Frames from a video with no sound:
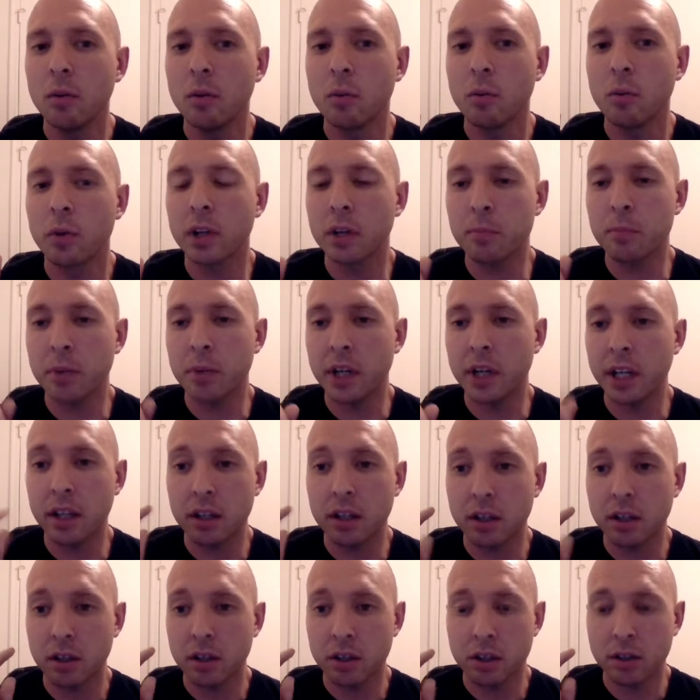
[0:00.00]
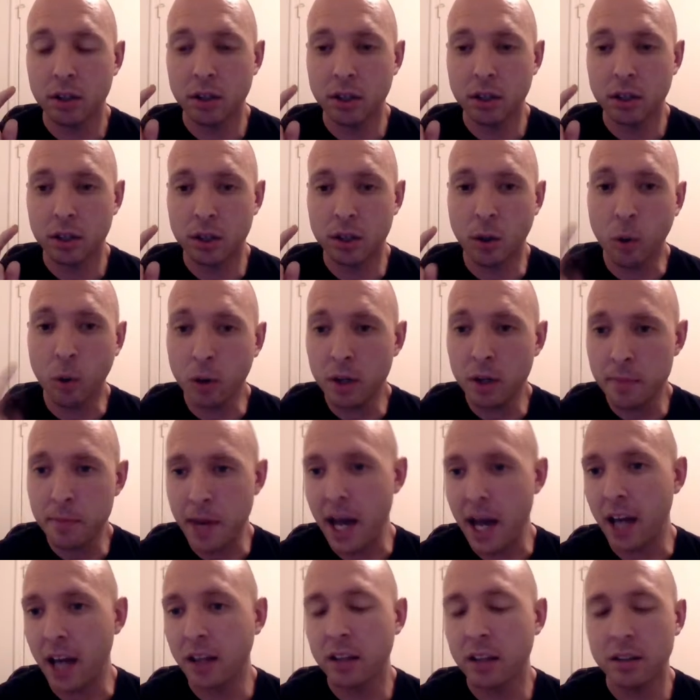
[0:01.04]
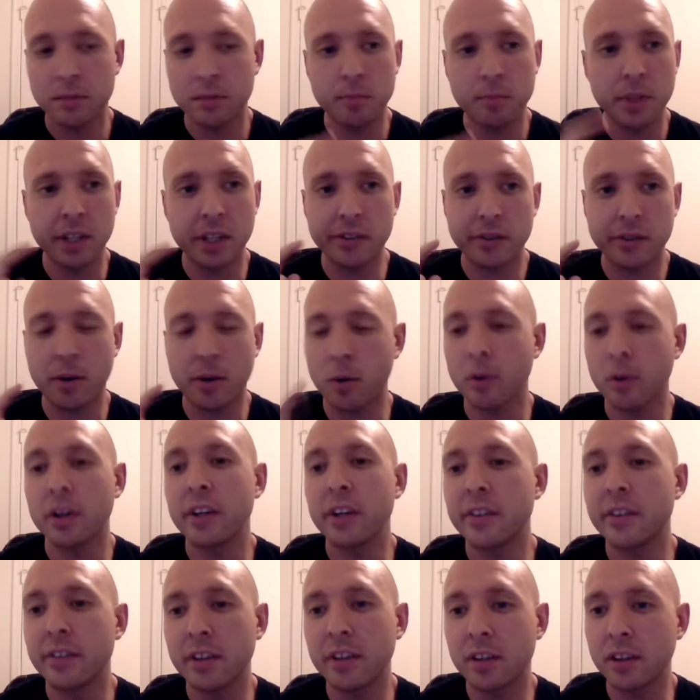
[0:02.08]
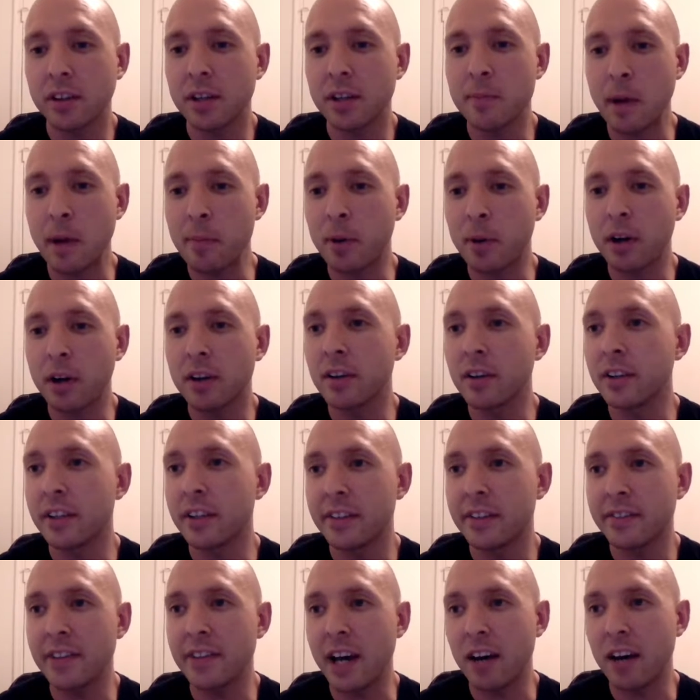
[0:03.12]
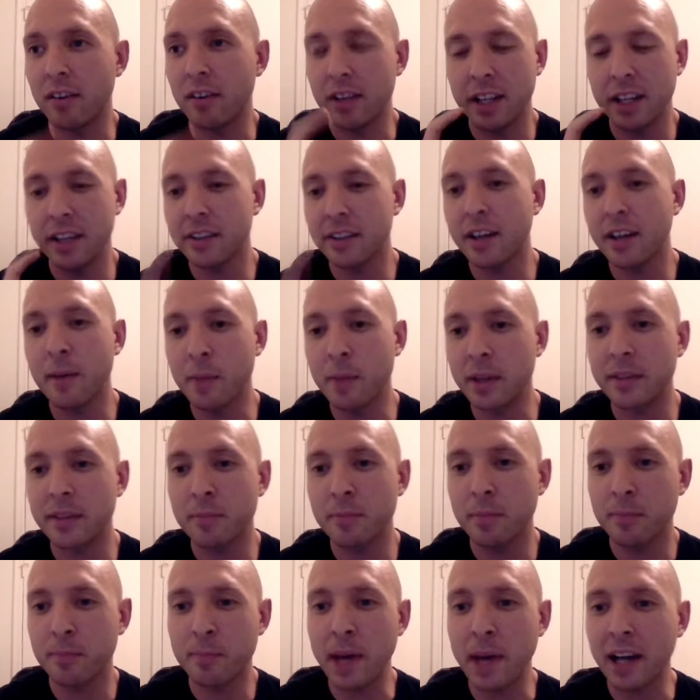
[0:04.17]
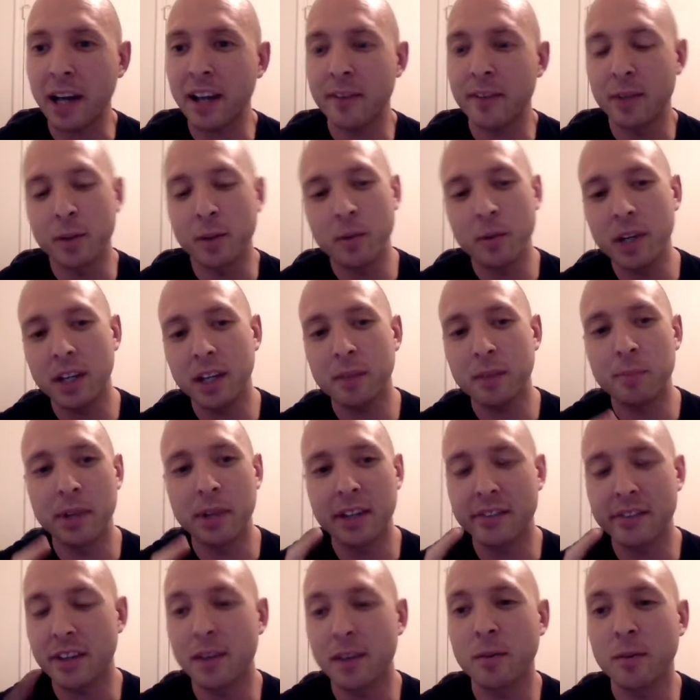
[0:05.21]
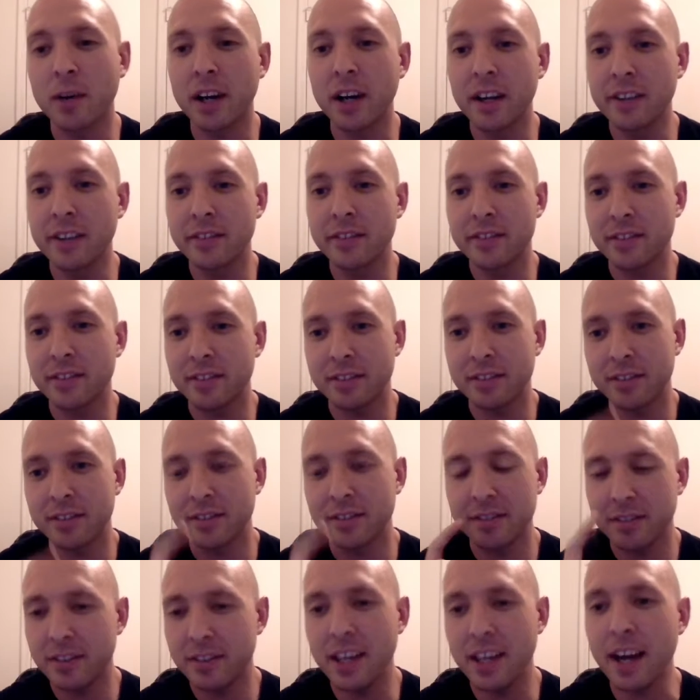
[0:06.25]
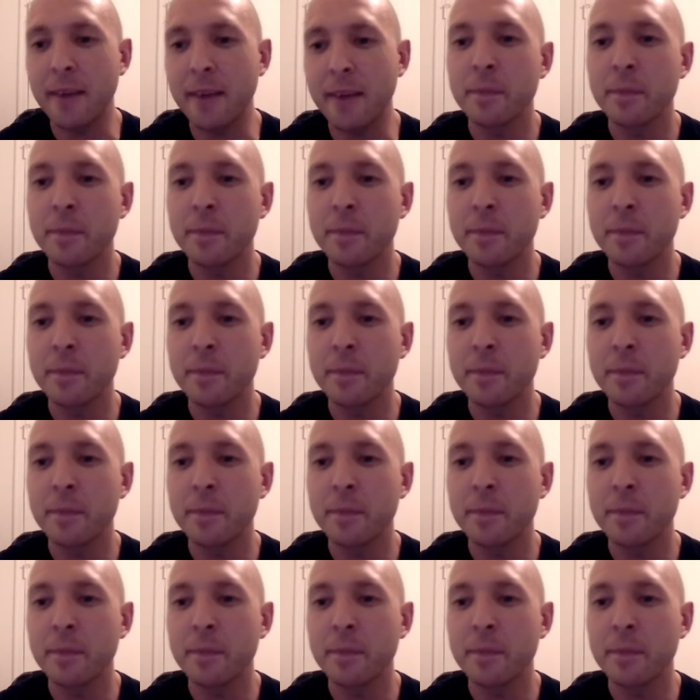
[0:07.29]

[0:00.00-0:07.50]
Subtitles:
We're going to bring Corey back because Corey is literally my partner in this now, and he's coming back every week because otherwise, yeah.